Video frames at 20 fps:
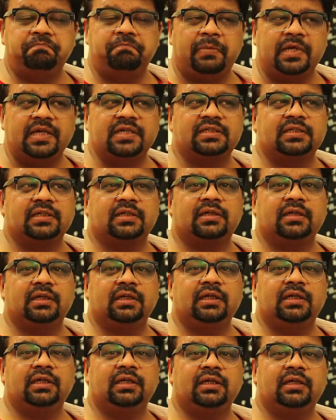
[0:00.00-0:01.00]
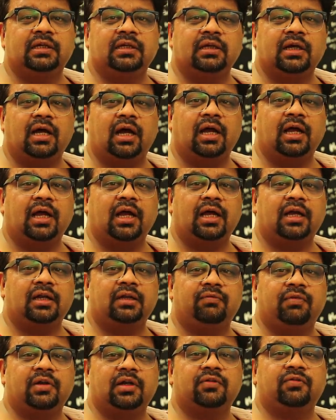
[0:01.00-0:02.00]
basically I had
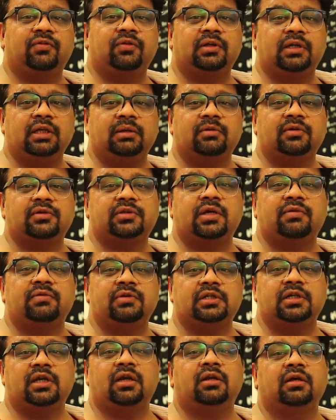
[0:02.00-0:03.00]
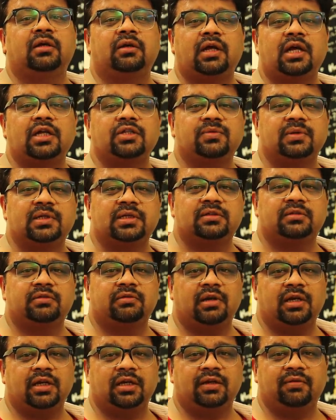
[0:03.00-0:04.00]
a wonderful team of 70 undergraduates
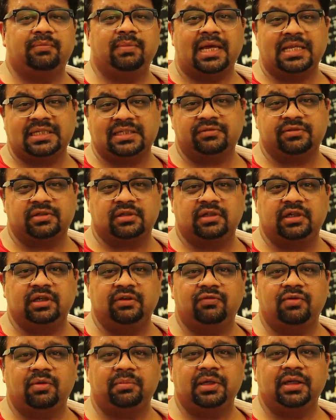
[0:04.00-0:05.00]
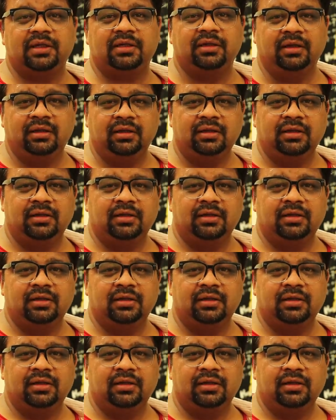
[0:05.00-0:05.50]
running a massive stream for me.